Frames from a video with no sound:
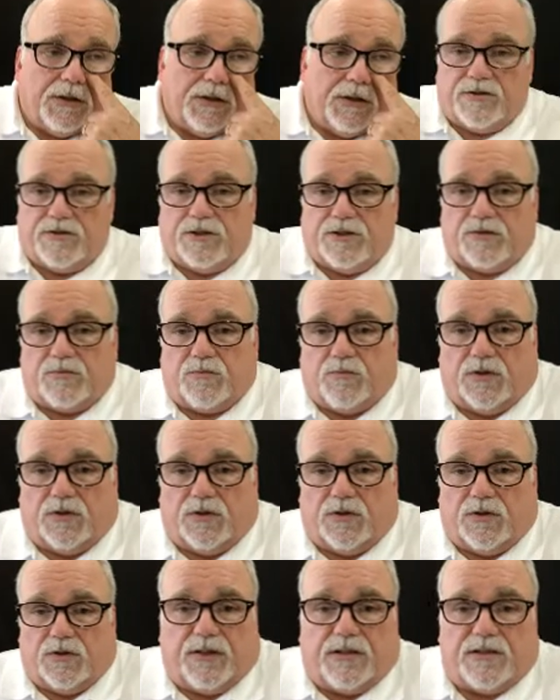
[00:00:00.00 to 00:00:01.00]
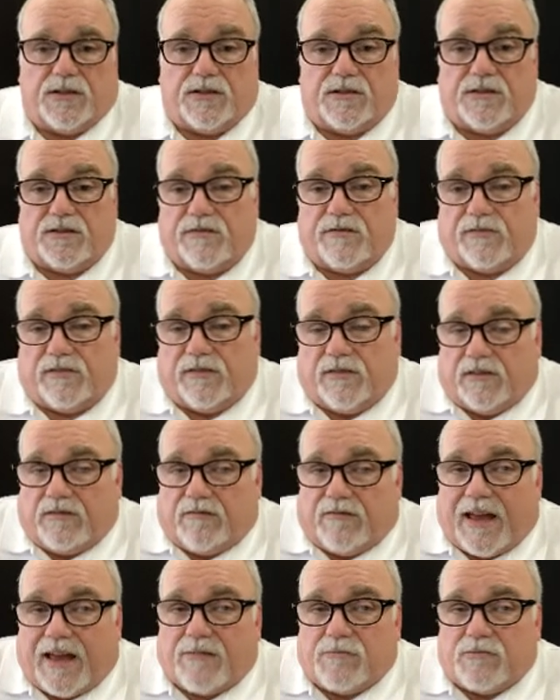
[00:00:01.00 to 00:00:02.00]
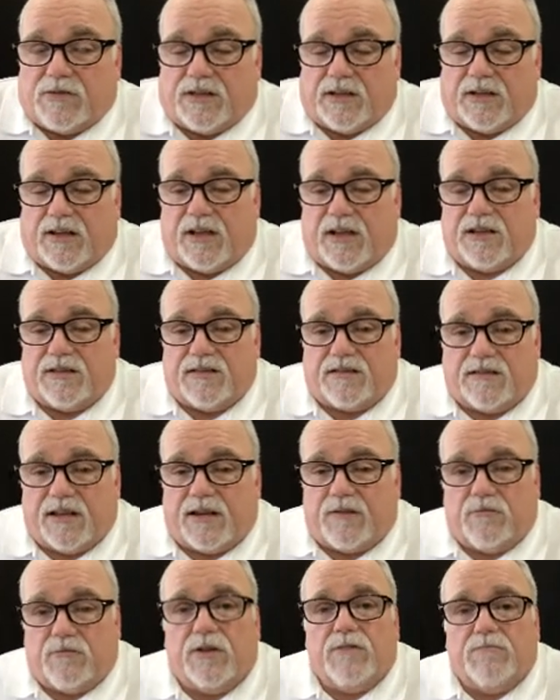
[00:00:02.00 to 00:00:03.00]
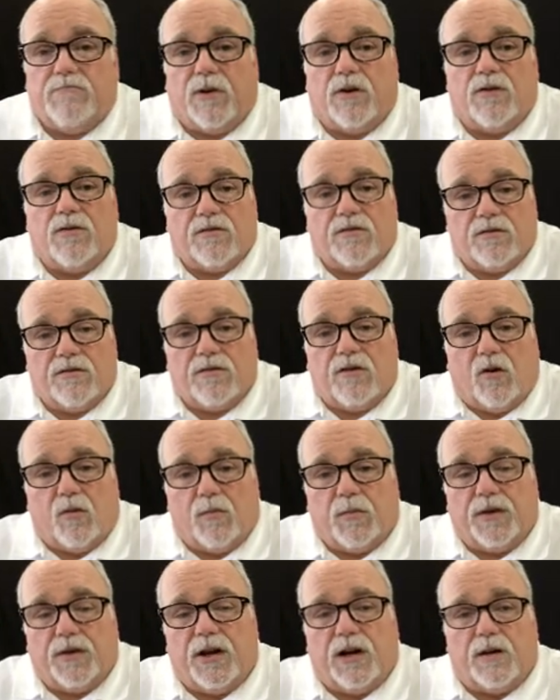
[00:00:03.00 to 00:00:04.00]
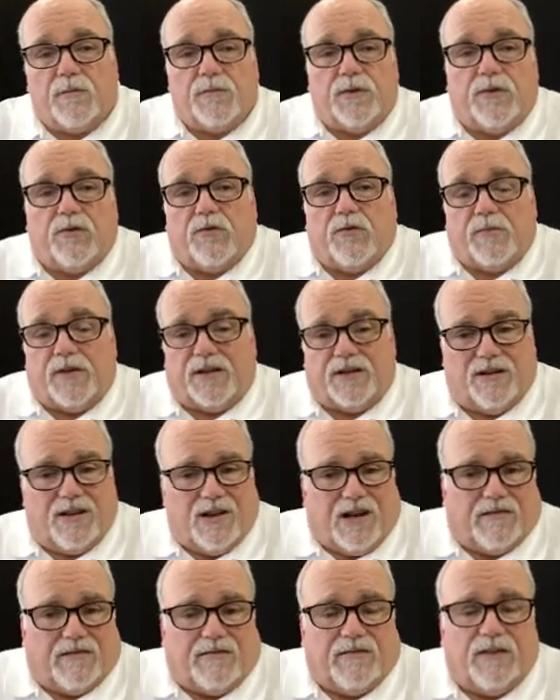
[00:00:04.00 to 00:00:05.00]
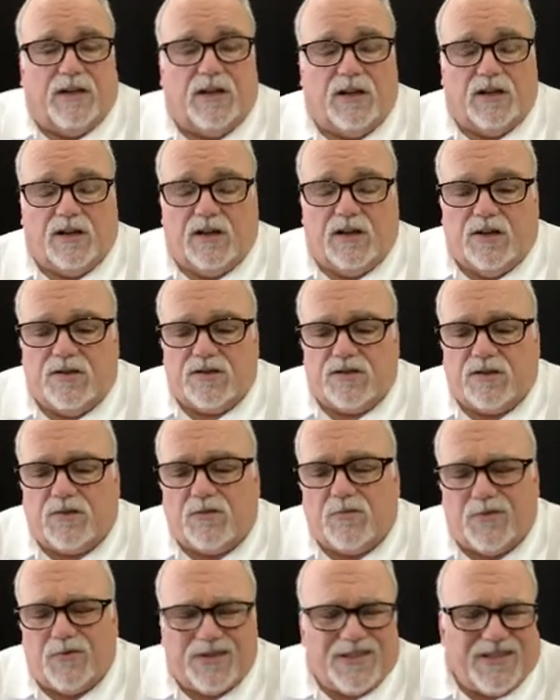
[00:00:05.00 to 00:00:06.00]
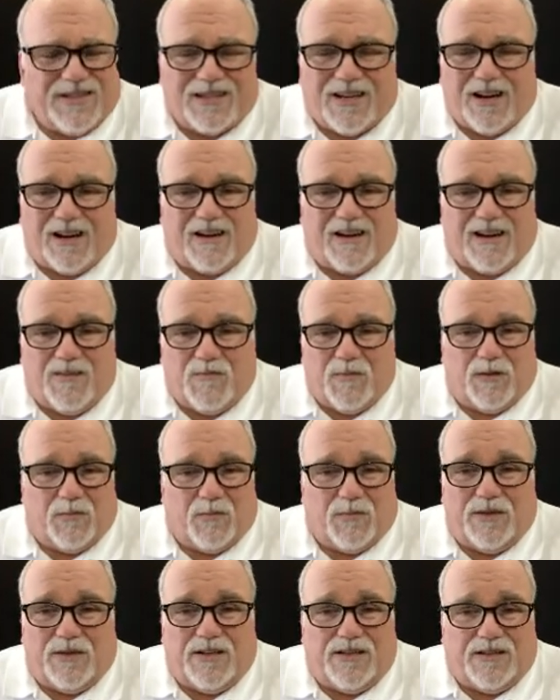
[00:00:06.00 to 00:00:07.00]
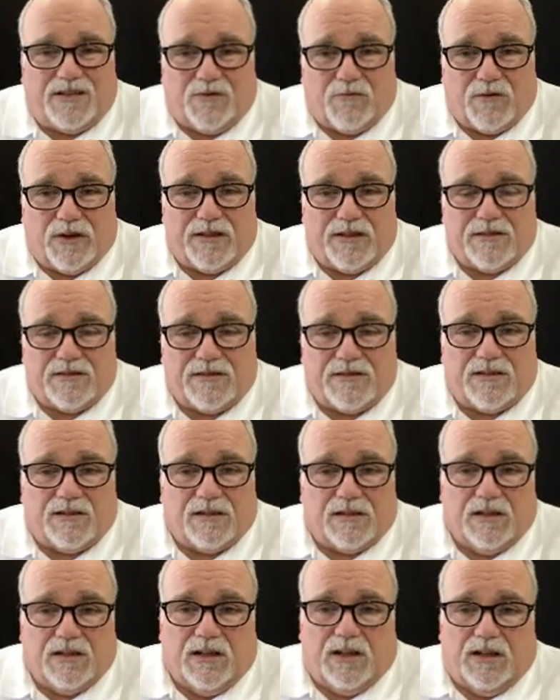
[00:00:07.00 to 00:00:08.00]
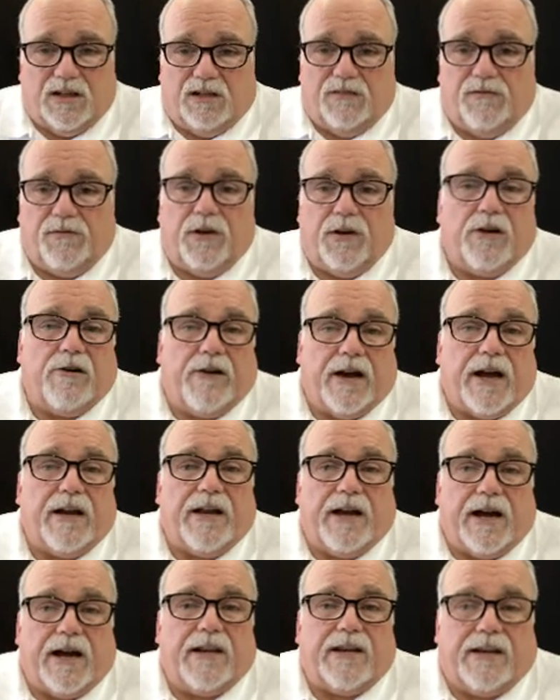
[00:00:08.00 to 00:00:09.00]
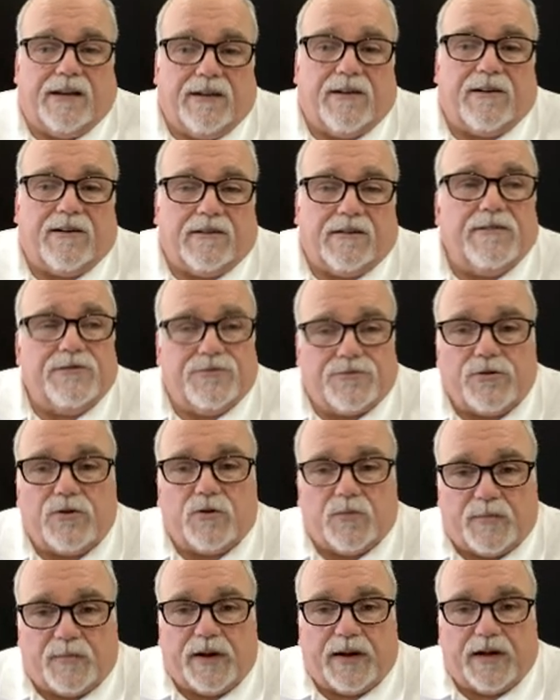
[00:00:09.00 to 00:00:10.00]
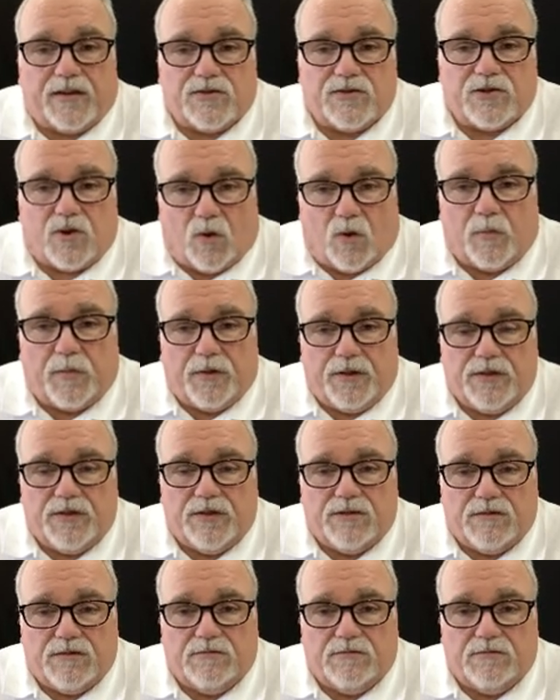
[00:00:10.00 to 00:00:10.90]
than just one piece. Because if that was the case, they would both open up. There would be enough. So we just got to come up with easy ways to figure out how to get our control panels opened,